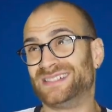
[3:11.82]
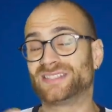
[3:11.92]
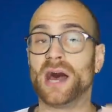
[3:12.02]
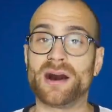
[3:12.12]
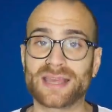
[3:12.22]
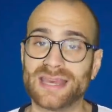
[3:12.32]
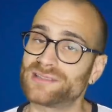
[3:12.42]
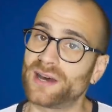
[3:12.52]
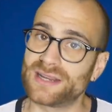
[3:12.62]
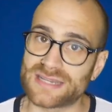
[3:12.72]

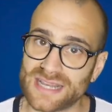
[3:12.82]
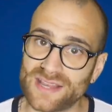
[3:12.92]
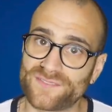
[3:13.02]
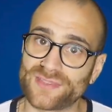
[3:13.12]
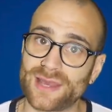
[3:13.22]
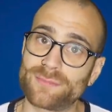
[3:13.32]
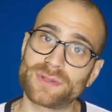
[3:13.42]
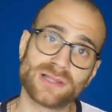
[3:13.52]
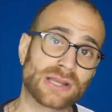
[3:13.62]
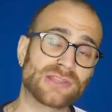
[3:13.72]
target idea for them.
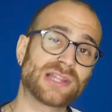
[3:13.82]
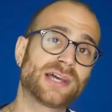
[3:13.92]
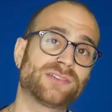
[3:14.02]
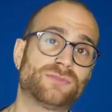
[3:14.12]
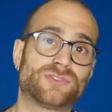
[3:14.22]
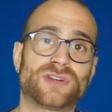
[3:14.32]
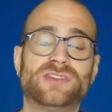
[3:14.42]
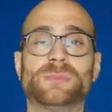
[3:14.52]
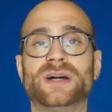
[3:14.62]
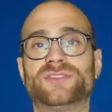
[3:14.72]
Look at the likes of
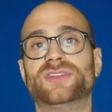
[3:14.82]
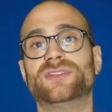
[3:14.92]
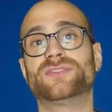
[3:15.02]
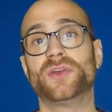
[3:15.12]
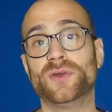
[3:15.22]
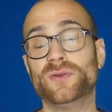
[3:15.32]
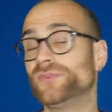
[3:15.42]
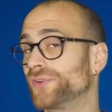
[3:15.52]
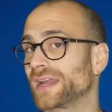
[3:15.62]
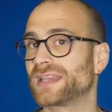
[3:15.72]
Dries Mertens, who
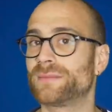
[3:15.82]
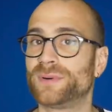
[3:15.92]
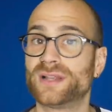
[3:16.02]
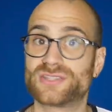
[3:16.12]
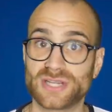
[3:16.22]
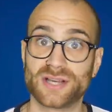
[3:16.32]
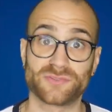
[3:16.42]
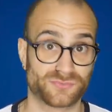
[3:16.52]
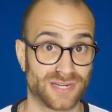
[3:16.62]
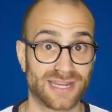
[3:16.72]
Frank Lampard does
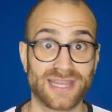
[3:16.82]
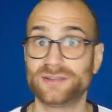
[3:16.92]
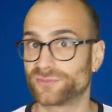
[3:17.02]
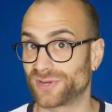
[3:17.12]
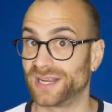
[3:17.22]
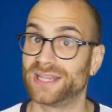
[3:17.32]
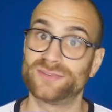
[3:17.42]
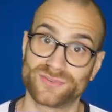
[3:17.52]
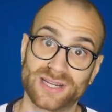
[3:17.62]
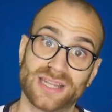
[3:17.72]
really, really,
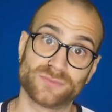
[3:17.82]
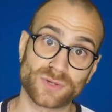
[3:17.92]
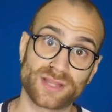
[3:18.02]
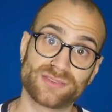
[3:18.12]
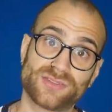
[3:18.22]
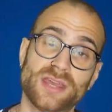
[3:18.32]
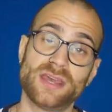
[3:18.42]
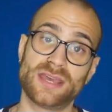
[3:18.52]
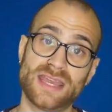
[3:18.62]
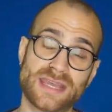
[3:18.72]
really want.
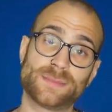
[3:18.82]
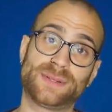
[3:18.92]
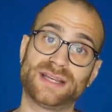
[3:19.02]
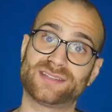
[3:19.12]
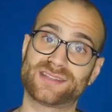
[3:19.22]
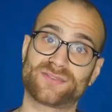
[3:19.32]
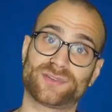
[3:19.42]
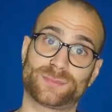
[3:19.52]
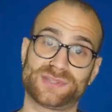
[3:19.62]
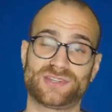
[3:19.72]
He can play
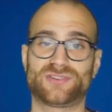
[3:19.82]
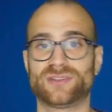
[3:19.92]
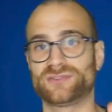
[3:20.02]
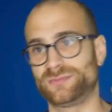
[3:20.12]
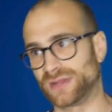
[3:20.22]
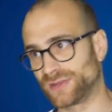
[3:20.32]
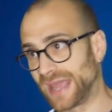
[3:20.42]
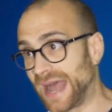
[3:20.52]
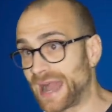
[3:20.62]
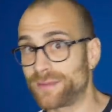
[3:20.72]
several positions, you know,
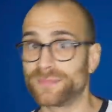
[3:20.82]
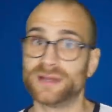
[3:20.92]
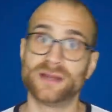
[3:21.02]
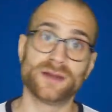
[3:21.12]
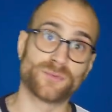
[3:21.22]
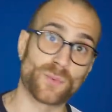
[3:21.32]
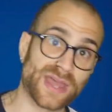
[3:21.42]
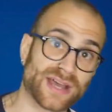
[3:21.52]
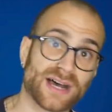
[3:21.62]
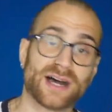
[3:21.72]
cam,
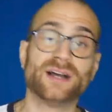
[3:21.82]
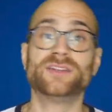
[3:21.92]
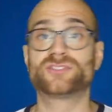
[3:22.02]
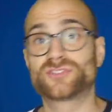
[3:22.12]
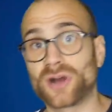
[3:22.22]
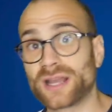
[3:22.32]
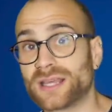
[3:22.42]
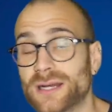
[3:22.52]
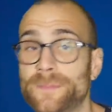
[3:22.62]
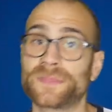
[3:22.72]
winger,
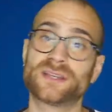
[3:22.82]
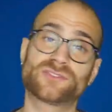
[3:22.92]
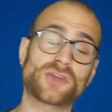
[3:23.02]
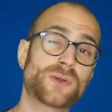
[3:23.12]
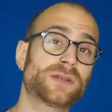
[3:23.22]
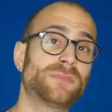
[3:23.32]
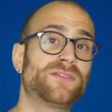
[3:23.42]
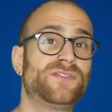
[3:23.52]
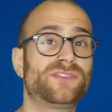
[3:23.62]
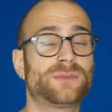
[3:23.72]
striker. So can
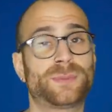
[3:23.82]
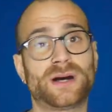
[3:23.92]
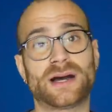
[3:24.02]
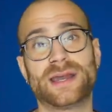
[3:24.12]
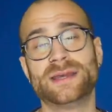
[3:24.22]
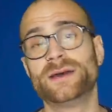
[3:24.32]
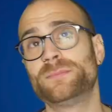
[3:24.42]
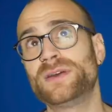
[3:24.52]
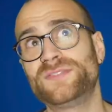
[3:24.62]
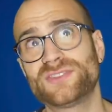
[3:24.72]
Memphis Depay.
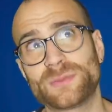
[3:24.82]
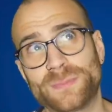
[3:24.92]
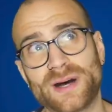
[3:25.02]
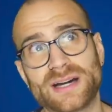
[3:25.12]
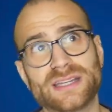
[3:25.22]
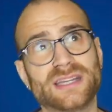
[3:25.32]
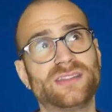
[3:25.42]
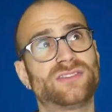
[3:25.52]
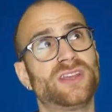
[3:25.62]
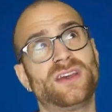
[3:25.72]
Memphis Depay
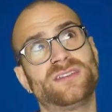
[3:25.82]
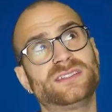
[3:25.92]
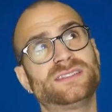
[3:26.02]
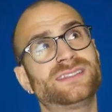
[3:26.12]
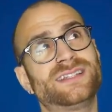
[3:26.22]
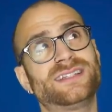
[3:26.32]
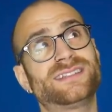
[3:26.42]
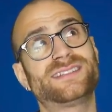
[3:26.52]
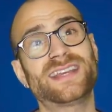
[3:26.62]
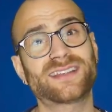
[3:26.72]
is uh,
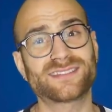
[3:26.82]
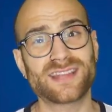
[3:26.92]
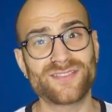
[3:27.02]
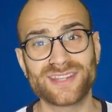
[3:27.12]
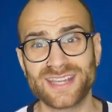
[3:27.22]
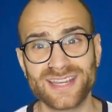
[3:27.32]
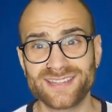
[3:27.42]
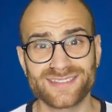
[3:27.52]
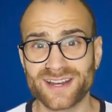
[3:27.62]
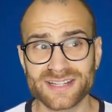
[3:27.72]
six, seven
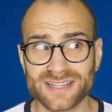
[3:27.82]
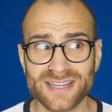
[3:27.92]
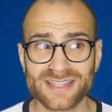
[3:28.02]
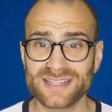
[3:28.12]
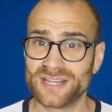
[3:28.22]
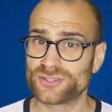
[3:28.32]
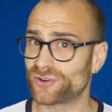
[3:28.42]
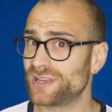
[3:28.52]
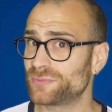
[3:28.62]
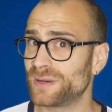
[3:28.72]
years younger than
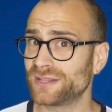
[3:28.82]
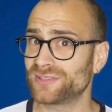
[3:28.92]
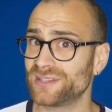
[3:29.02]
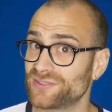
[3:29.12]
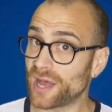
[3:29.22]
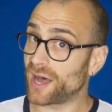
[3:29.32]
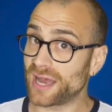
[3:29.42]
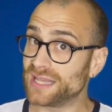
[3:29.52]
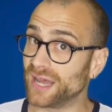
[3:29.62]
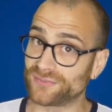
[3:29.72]
Dries Mertens.
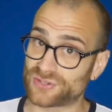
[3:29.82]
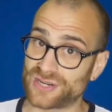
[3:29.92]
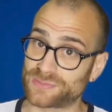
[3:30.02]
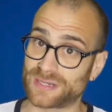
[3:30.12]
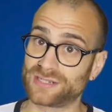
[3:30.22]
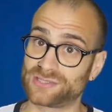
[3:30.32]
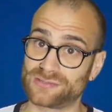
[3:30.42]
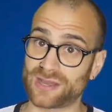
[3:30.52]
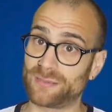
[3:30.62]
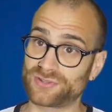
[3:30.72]
I love Dries
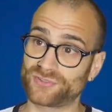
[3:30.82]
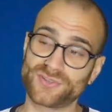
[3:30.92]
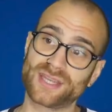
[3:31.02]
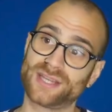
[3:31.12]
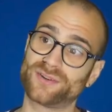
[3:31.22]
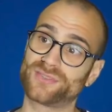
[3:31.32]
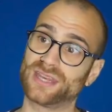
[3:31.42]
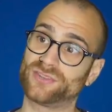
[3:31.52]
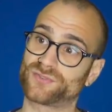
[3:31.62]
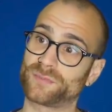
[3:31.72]
Mertens. I'm just thinking of
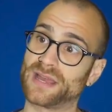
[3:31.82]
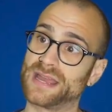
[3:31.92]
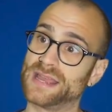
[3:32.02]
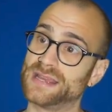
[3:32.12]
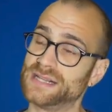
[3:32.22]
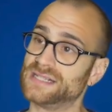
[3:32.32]
this from a